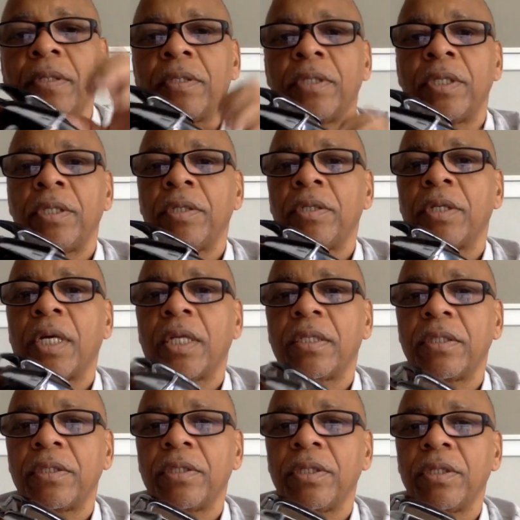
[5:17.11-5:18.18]
Then you got the
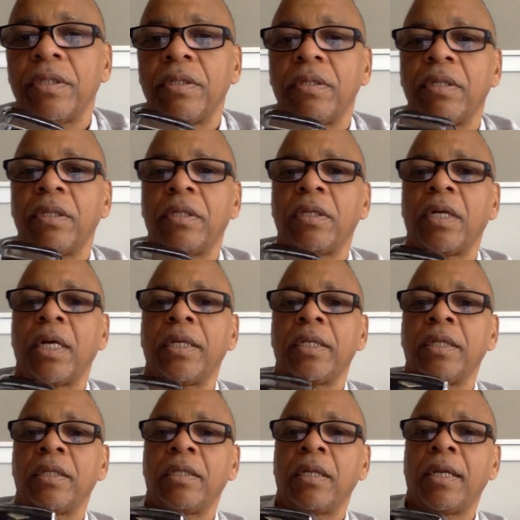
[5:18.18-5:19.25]
tail. I
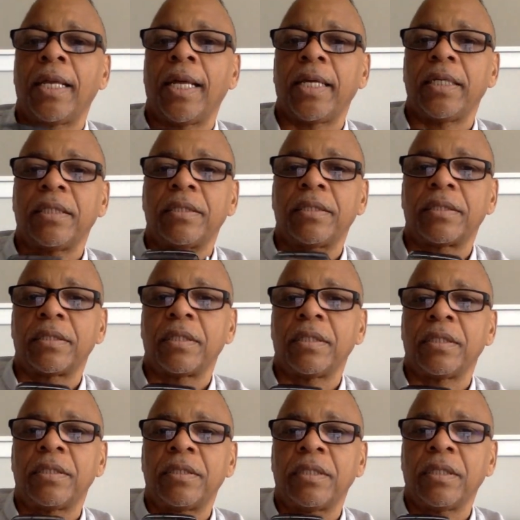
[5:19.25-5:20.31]
did the lights,
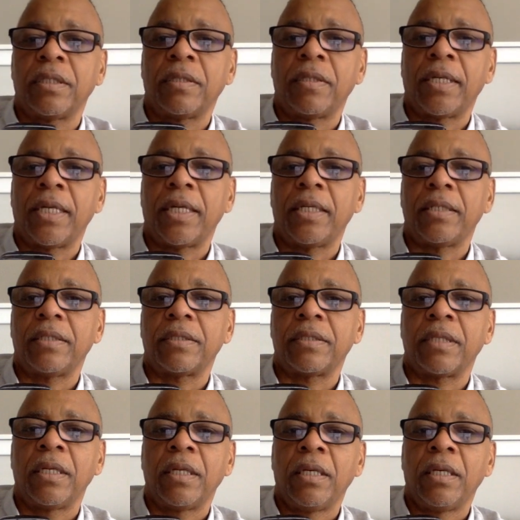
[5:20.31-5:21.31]
the tail lights,